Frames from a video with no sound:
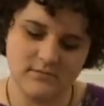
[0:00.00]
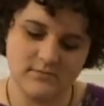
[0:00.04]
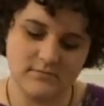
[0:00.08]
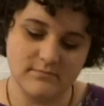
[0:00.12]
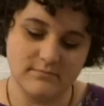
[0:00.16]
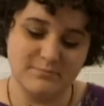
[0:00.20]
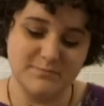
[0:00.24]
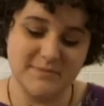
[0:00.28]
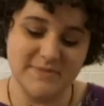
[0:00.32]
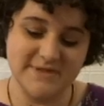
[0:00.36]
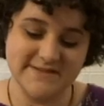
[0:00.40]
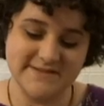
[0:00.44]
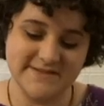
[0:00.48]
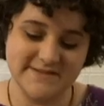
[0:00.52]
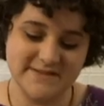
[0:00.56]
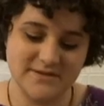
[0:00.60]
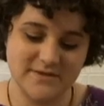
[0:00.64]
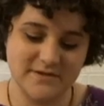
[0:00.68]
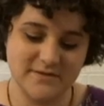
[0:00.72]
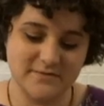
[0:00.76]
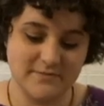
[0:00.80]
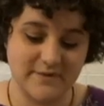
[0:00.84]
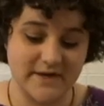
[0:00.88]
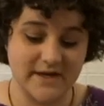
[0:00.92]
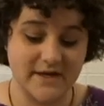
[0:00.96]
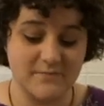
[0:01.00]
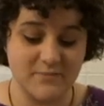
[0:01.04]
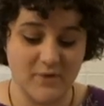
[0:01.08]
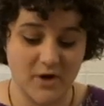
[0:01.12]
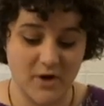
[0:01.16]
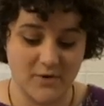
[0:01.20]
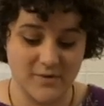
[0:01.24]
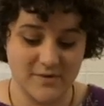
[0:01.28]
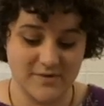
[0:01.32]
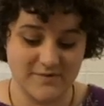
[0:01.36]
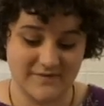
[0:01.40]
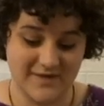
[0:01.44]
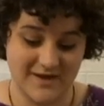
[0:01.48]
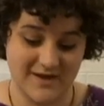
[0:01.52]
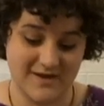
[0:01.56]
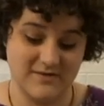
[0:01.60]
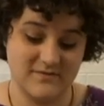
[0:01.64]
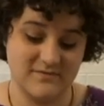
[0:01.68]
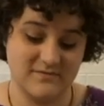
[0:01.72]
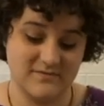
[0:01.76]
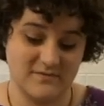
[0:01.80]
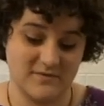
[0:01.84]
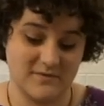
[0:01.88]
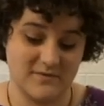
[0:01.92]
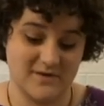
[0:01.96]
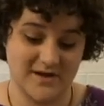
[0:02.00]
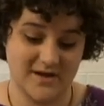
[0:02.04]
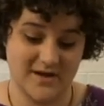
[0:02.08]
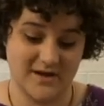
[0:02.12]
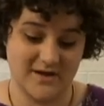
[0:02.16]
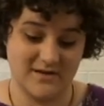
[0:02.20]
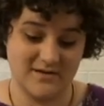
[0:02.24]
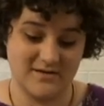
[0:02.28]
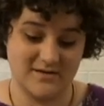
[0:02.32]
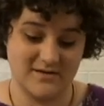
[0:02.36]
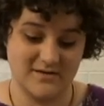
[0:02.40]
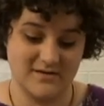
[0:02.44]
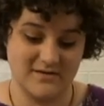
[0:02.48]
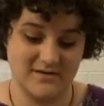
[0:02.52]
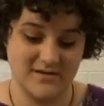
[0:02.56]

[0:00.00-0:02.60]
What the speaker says: Mr. Remo of California.